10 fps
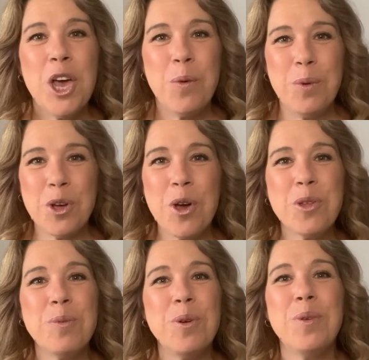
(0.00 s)
We'll go
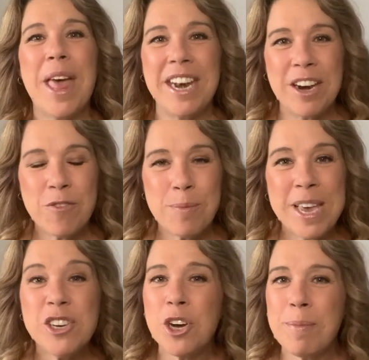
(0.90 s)
through that
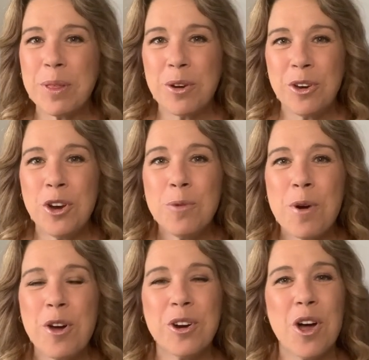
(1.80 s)
information about the new
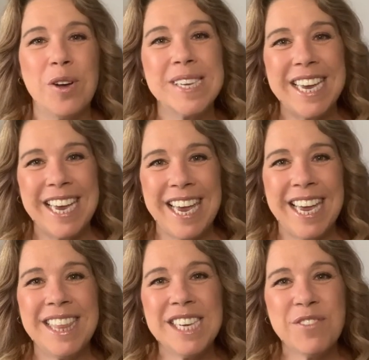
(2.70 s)
protocols
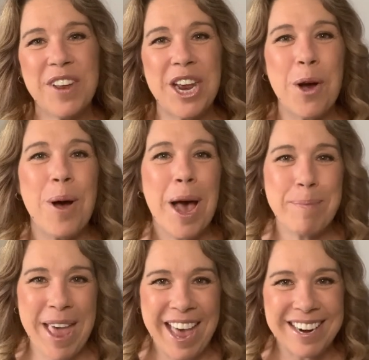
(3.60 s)
in this video up
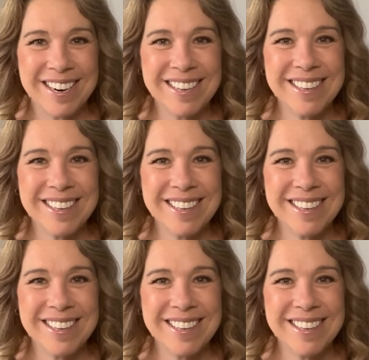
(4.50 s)
ahead.